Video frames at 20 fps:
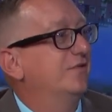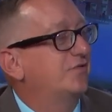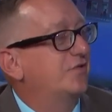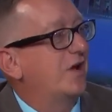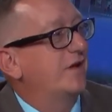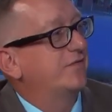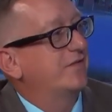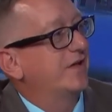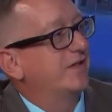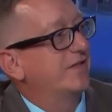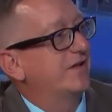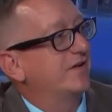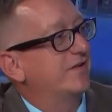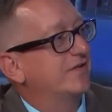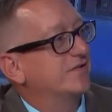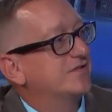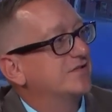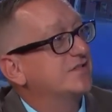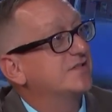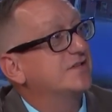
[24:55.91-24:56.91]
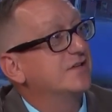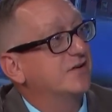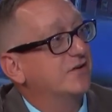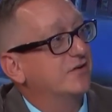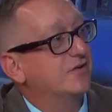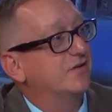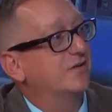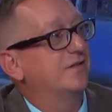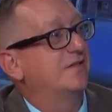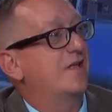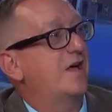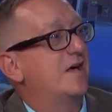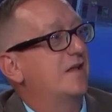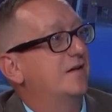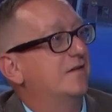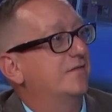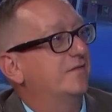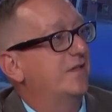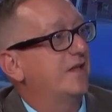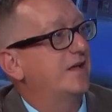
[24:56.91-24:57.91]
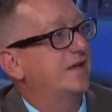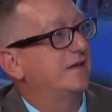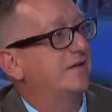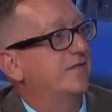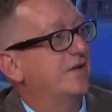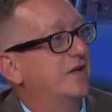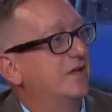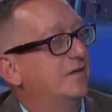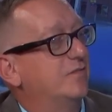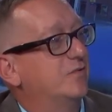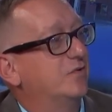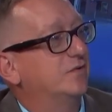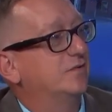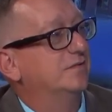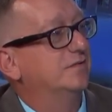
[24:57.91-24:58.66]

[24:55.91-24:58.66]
you drive down there, there's still a lot of land available.